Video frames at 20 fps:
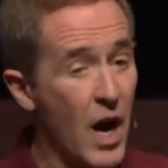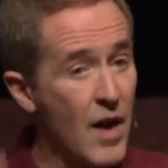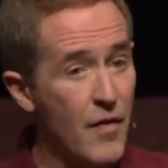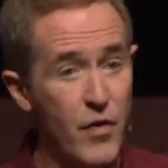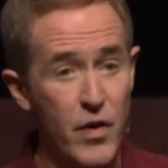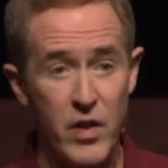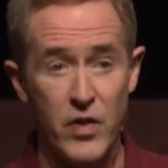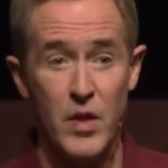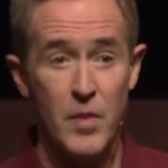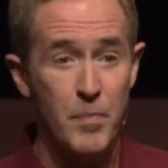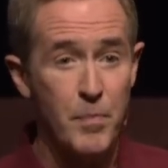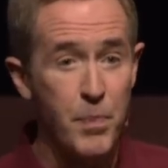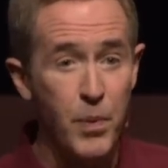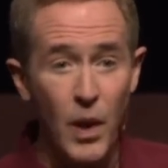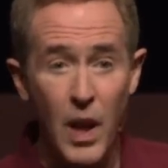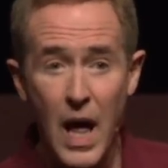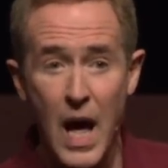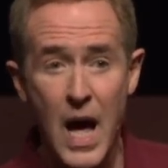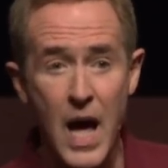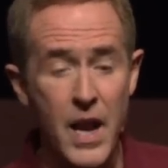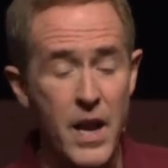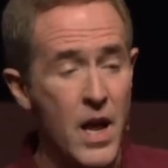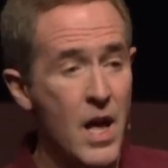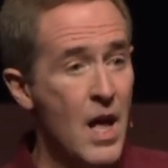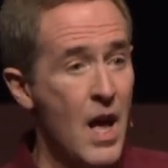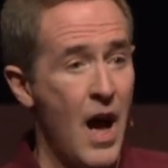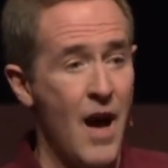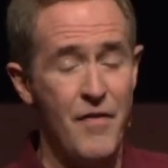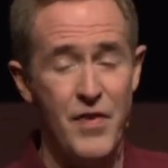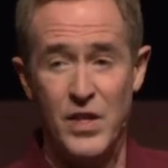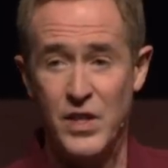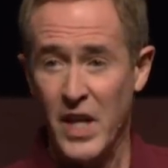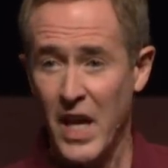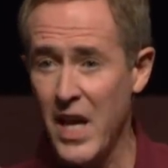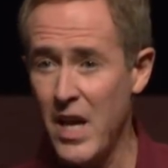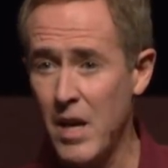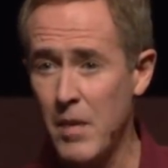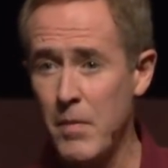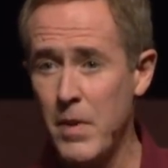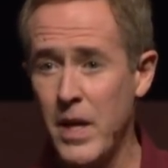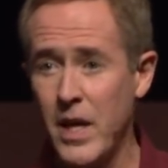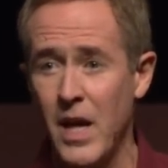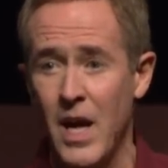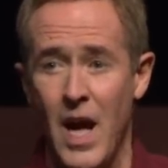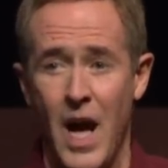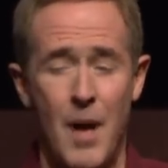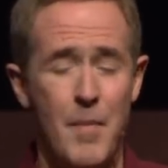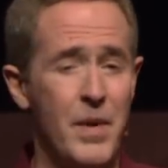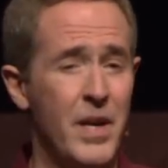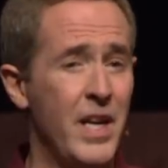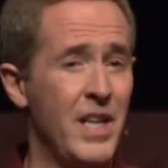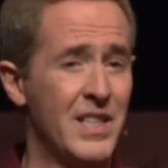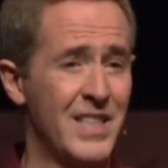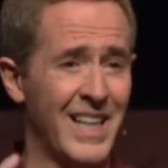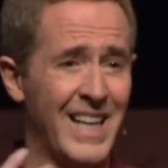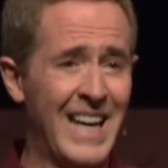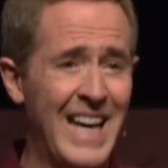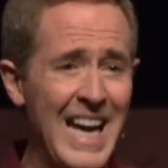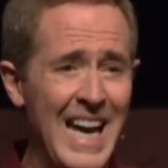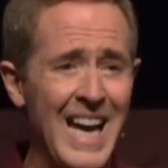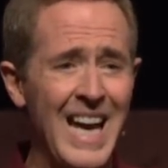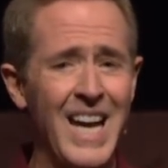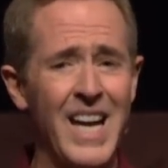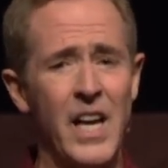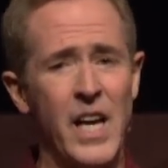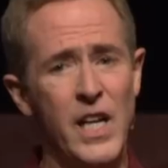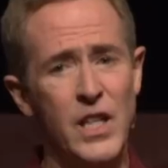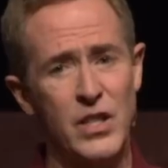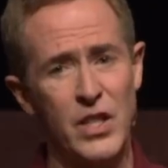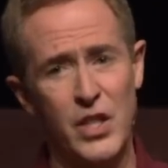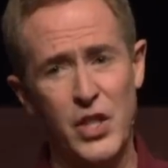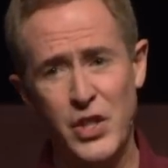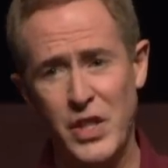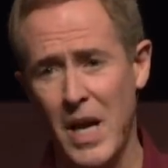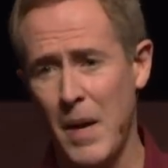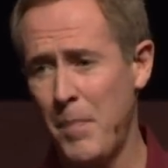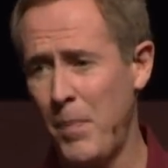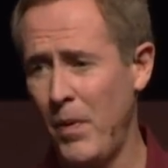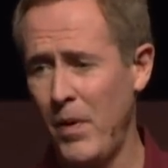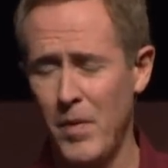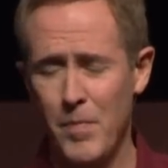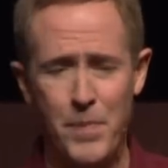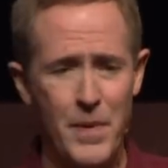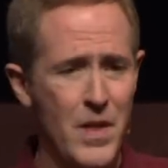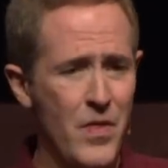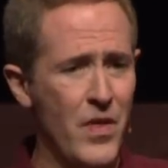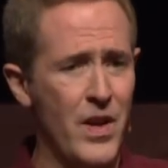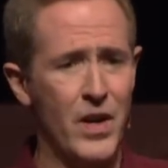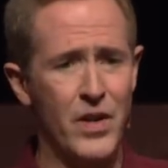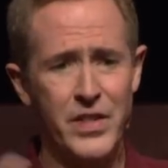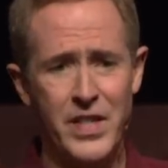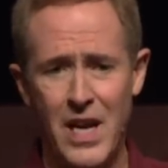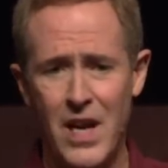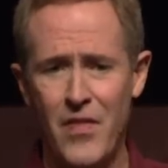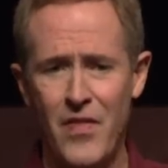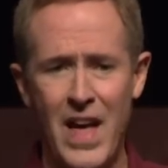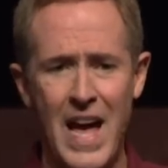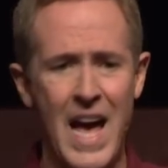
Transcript: covered in the blood of his enemy. I mean, he's a king, he's a shepherd, been there, done